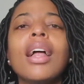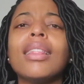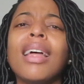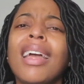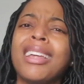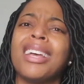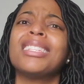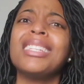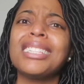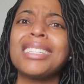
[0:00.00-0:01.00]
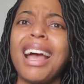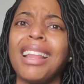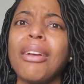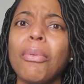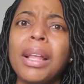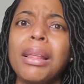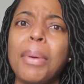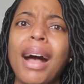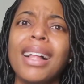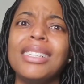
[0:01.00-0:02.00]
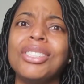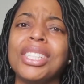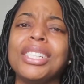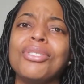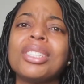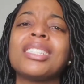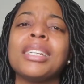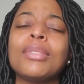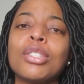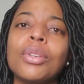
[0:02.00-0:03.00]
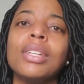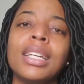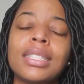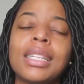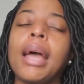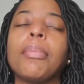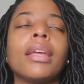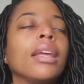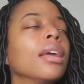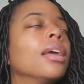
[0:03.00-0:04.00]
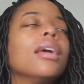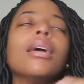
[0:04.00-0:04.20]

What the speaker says: Like, because then it's not like a real apology. You just seem snooty and snappy.